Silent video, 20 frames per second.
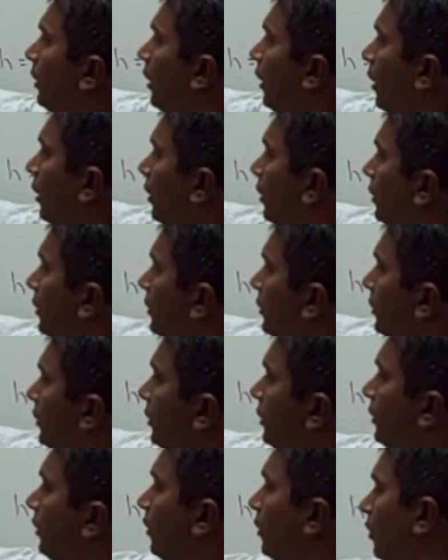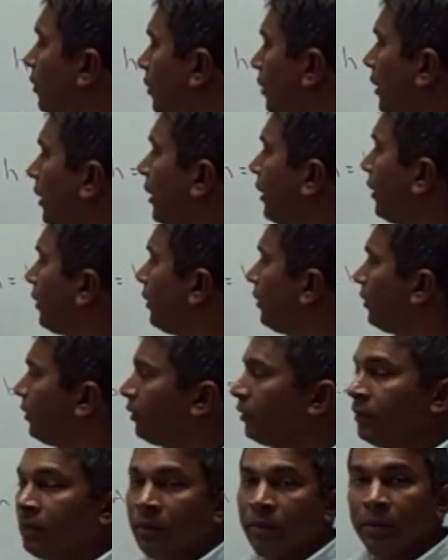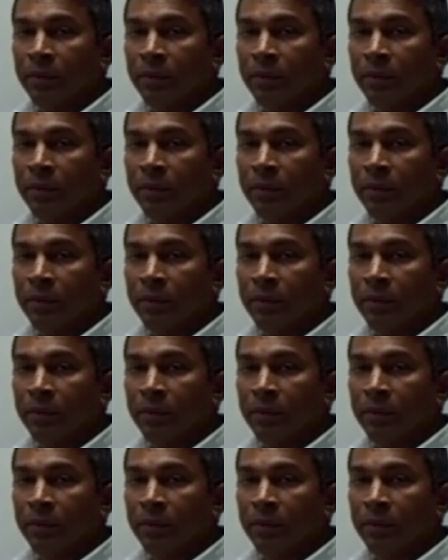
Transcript: angle C or angle